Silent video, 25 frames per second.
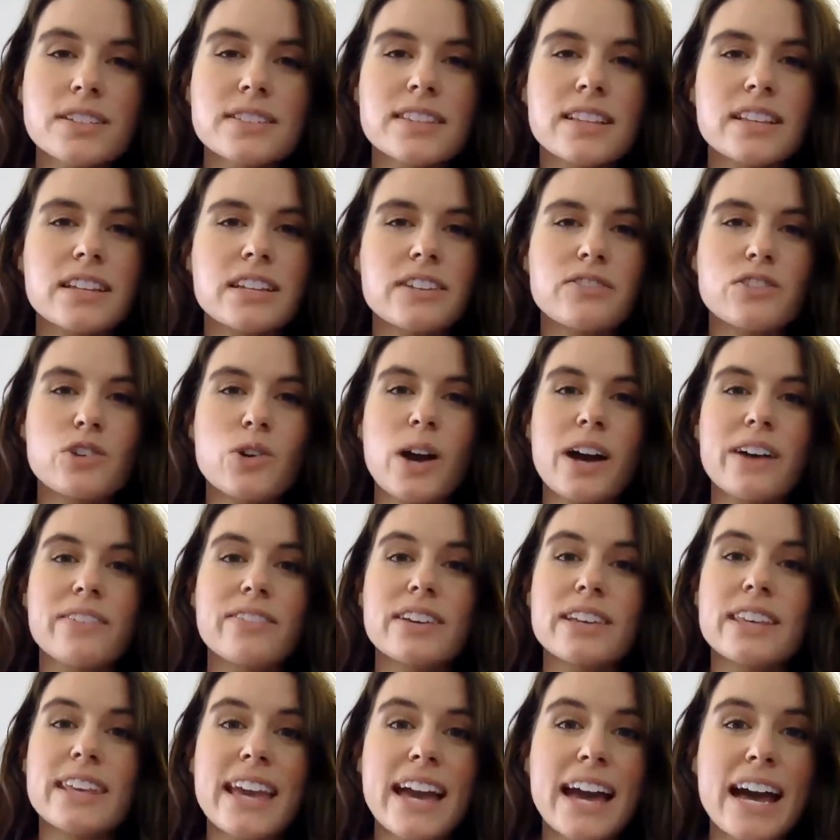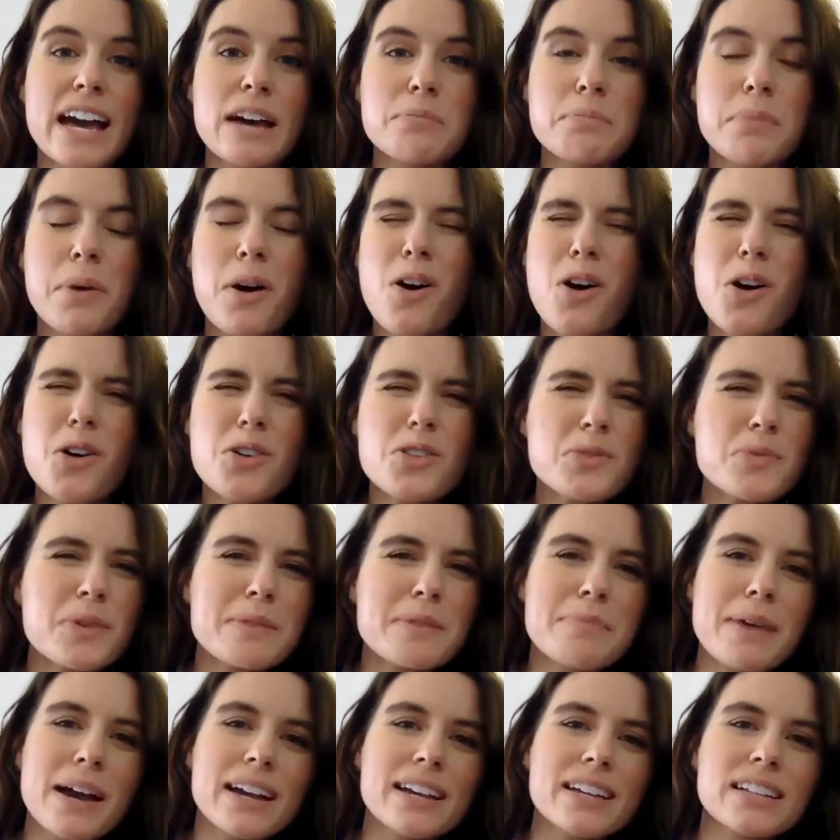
that if you have a gap all the way back